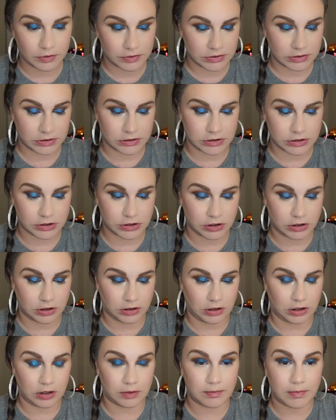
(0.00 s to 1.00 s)
So let's
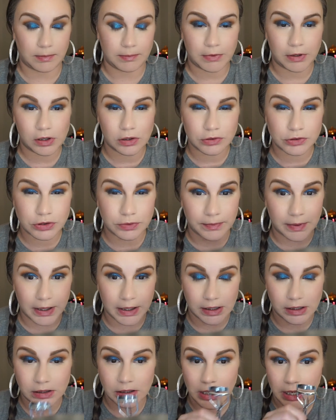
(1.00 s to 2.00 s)
curl them. I'm gonna go
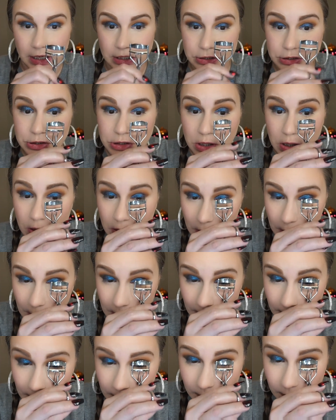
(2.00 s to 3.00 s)
dramatic lash
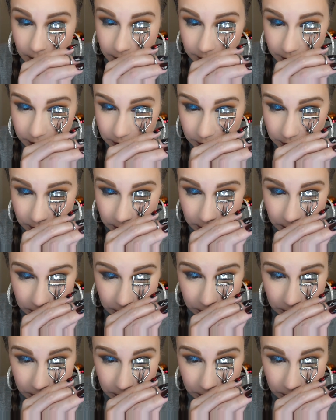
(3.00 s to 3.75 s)
because